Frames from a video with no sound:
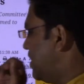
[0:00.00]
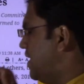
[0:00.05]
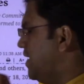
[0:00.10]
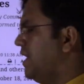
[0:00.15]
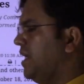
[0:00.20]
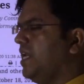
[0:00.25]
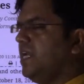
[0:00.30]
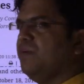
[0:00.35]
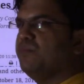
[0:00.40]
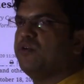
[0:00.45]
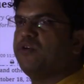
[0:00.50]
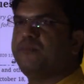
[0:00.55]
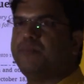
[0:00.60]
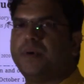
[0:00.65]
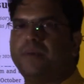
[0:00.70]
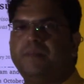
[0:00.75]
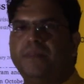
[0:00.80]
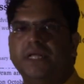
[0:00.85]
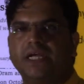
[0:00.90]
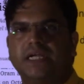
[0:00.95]
in name of
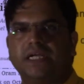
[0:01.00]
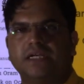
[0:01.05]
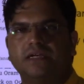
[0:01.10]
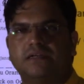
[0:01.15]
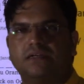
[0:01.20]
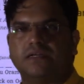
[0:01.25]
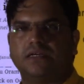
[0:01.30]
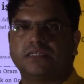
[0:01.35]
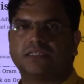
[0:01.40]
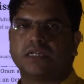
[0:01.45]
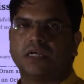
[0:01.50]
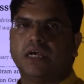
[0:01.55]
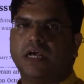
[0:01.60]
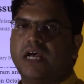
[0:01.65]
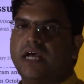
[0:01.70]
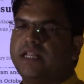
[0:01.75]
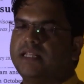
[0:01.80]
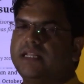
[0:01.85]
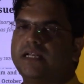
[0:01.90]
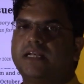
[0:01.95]
public interest,
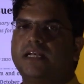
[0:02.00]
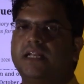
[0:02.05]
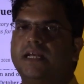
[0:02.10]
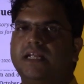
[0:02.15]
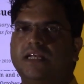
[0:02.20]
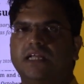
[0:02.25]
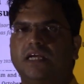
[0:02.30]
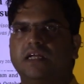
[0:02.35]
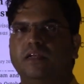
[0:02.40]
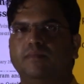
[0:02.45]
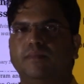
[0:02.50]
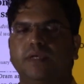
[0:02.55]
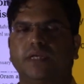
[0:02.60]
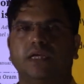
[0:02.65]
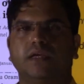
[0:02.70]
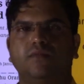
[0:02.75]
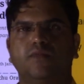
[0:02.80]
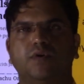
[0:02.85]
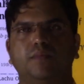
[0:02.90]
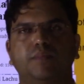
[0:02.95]
and that land had been
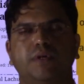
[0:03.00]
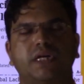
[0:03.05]
given.